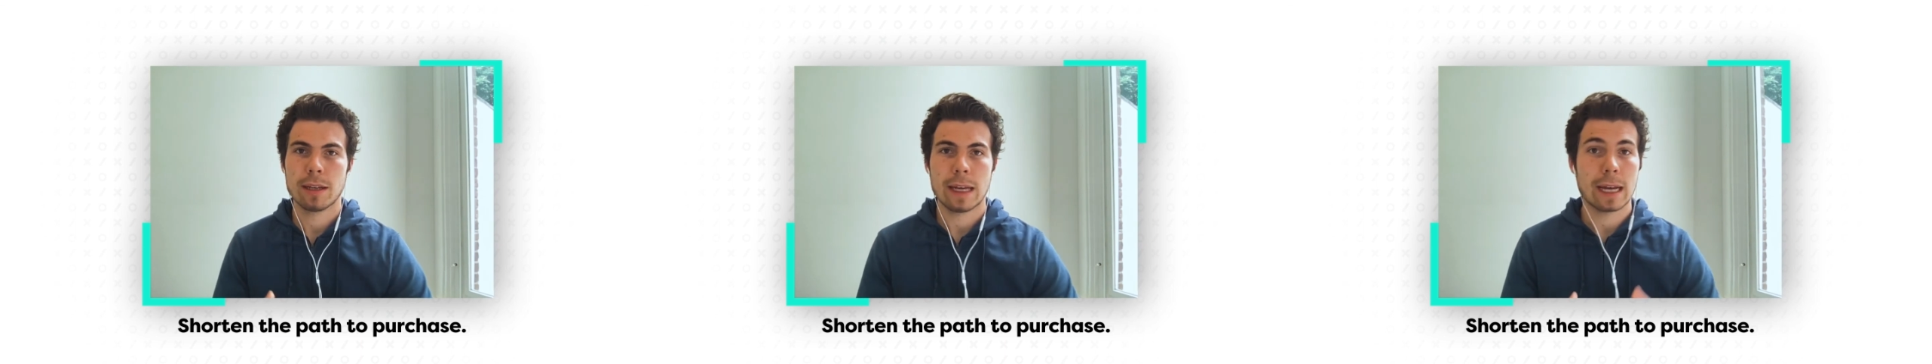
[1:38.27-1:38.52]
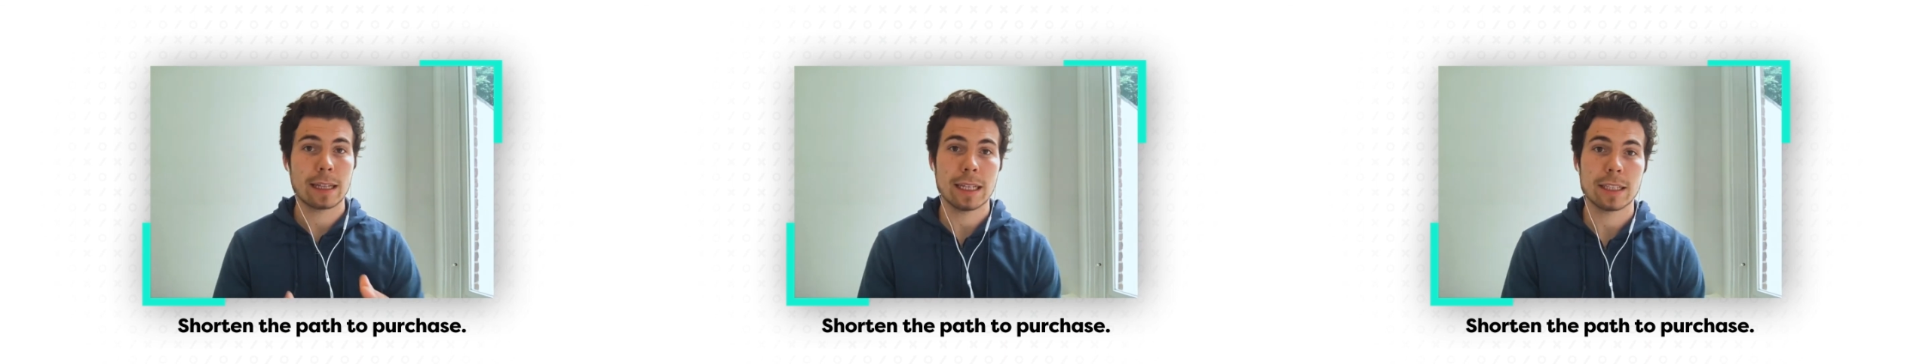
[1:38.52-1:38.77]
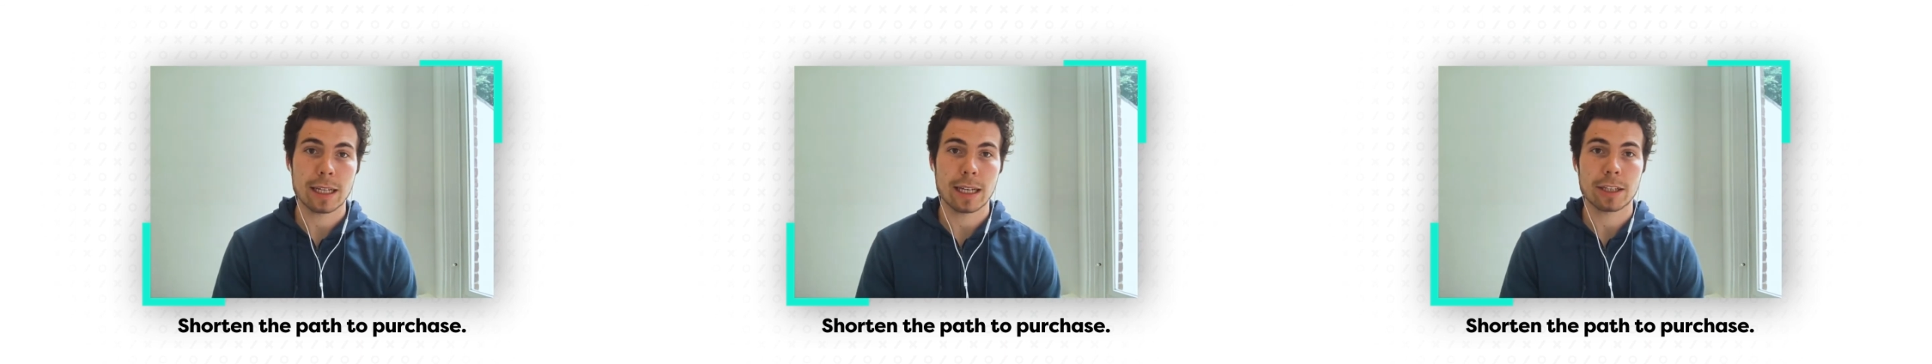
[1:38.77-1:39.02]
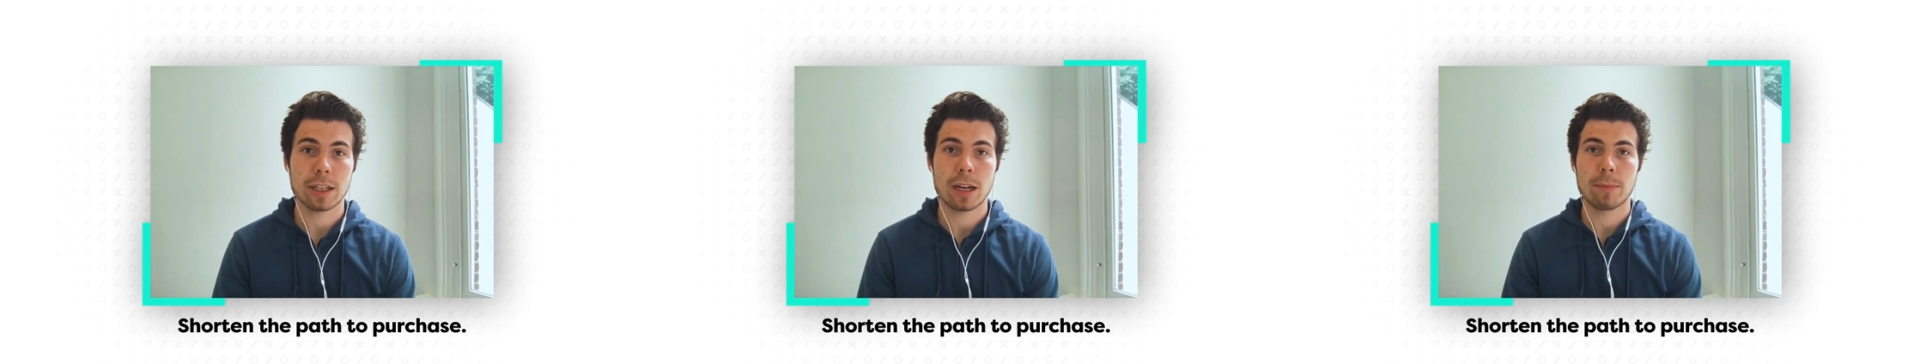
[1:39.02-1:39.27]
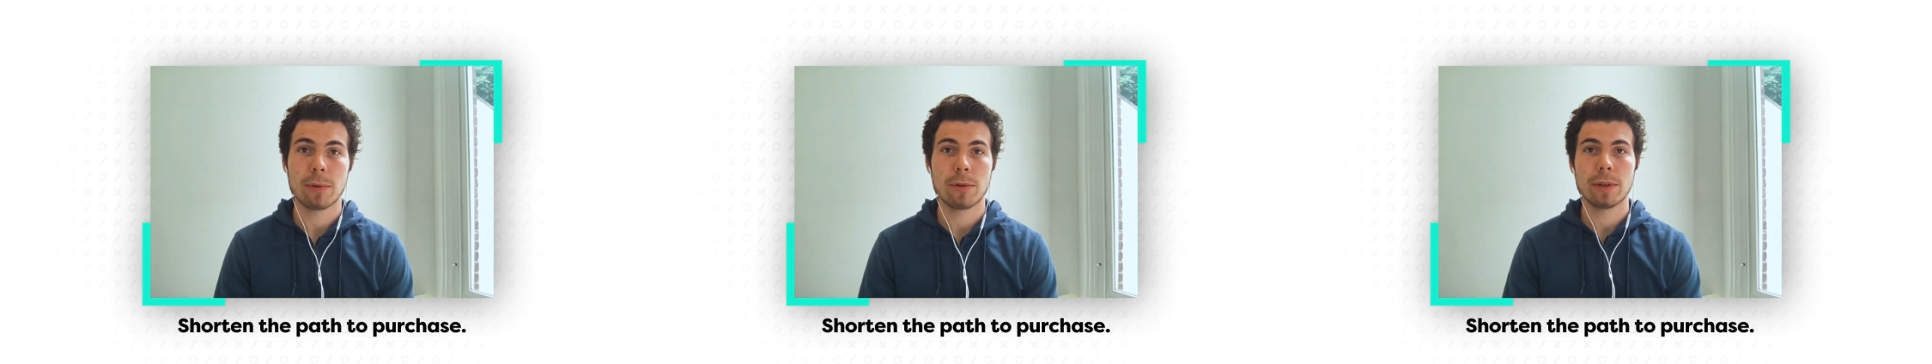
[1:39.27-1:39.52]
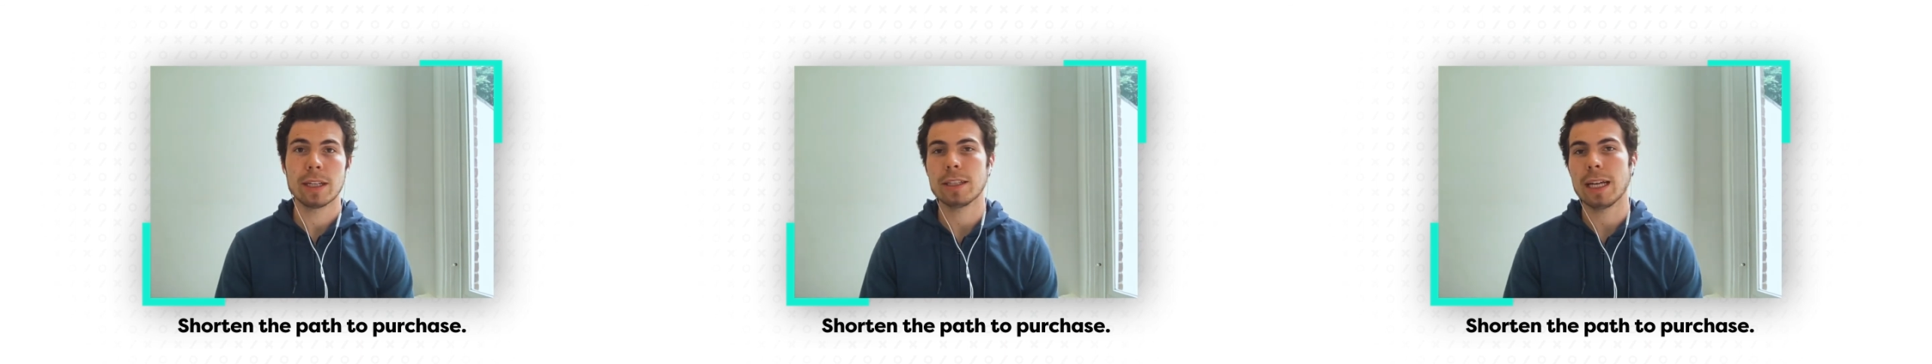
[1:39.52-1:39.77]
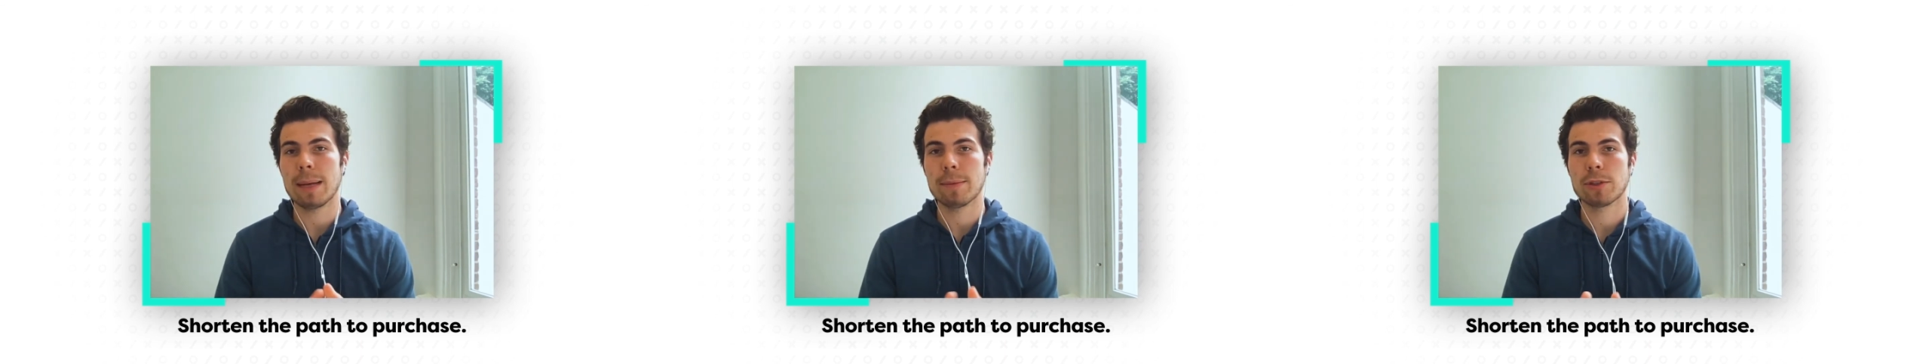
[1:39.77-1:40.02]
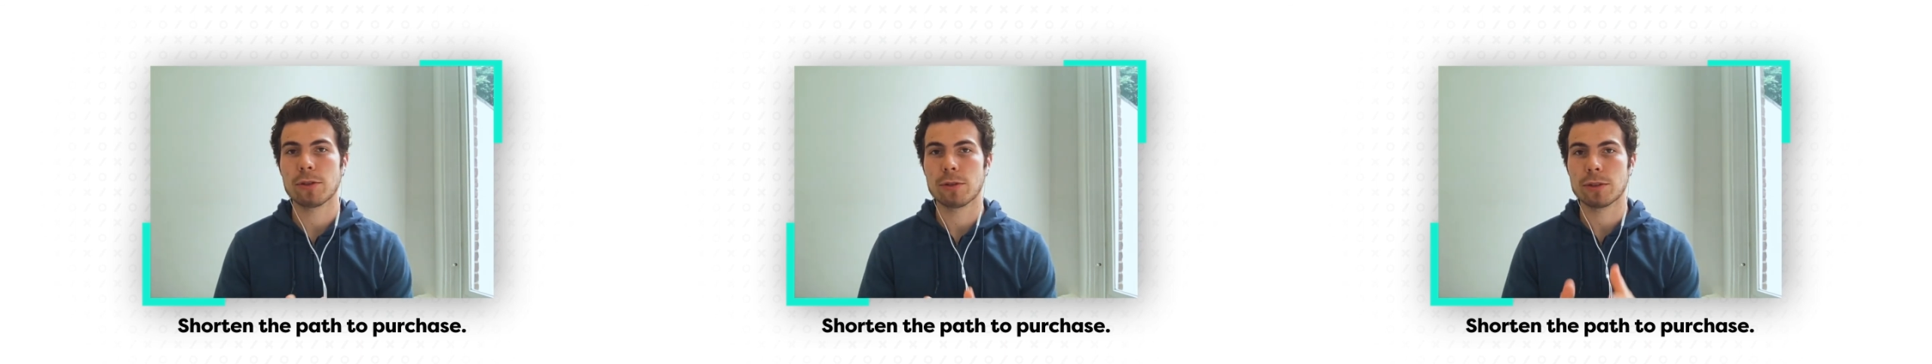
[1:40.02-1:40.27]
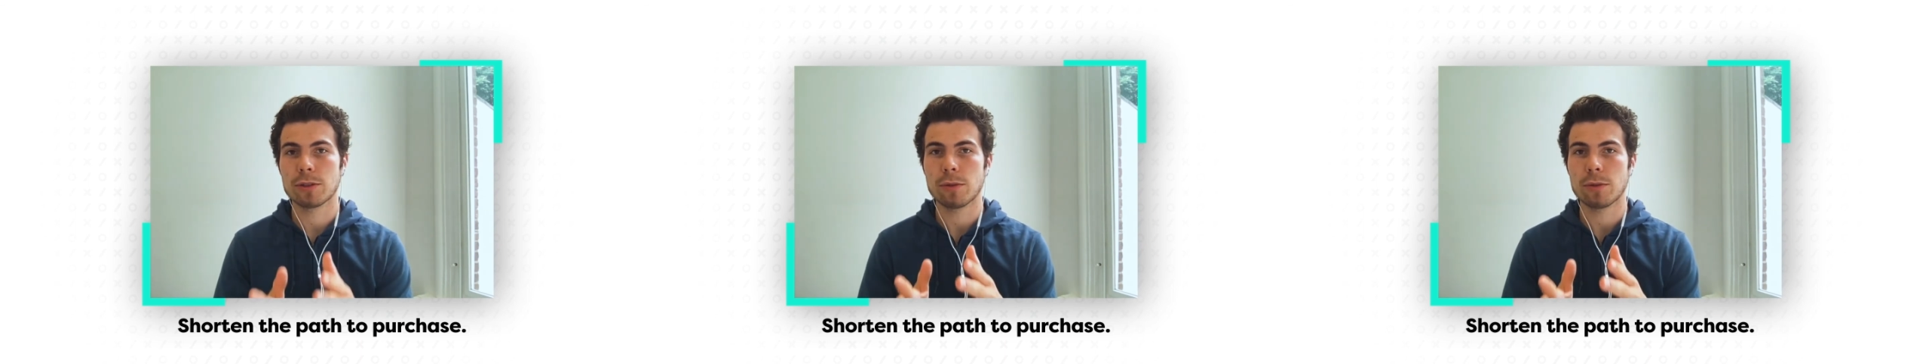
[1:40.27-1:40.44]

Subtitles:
A classic example is Amazon's